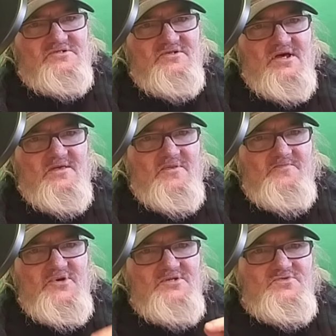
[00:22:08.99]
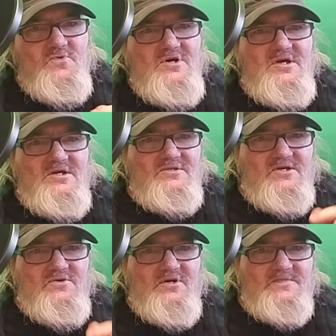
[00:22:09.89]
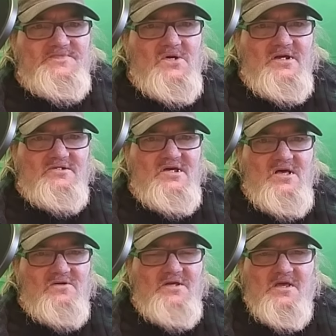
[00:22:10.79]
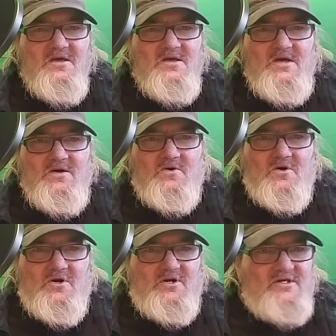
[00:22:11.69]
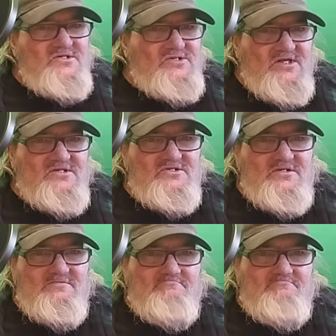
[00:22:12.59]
Now, the best way that you can find out or assess